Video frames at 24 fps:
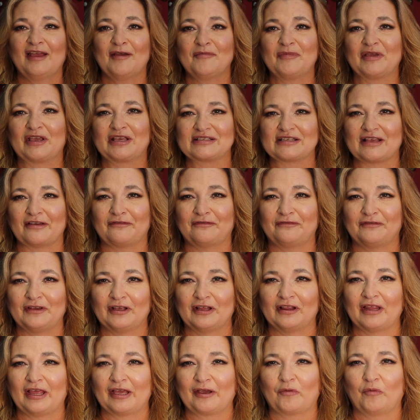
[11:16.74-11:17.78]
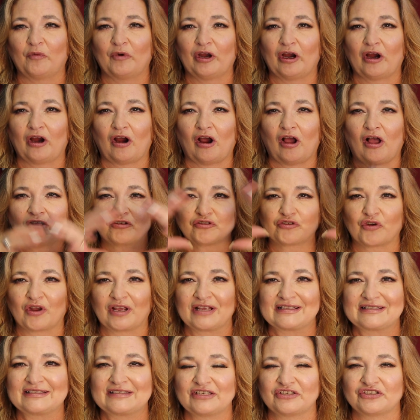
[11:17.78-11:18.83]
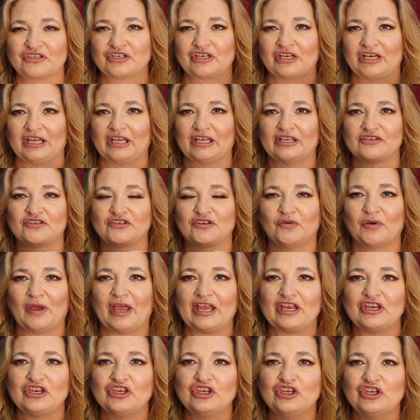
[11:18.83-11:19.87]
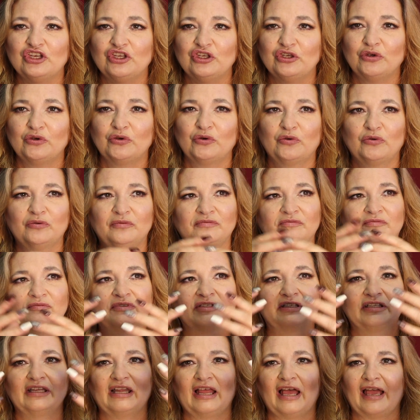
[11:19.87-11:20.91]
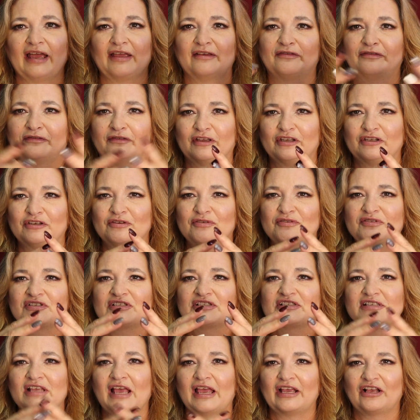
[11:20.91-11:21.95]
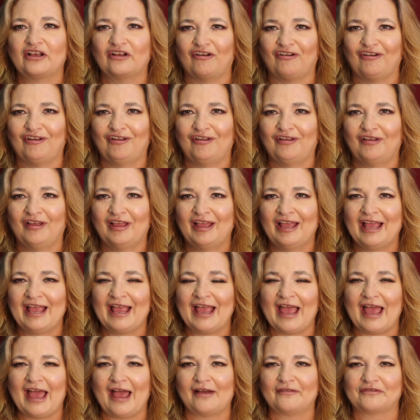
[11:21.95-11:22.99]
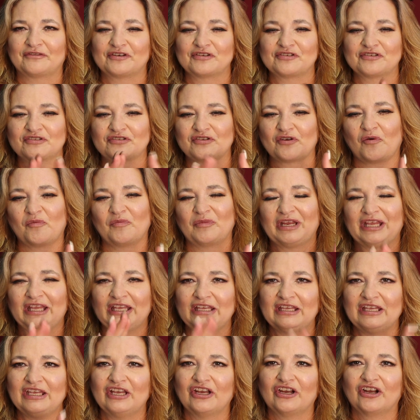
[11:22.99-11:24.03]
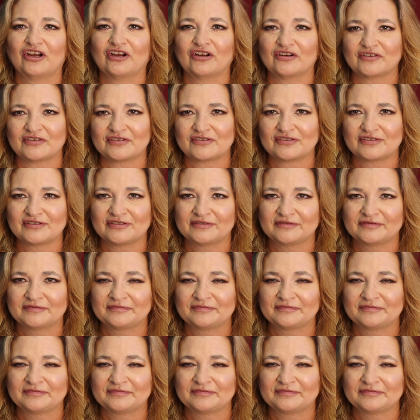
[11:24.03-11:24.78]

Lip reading: Because I feel like we're all transitioning into a new life, a new cycle, after so many years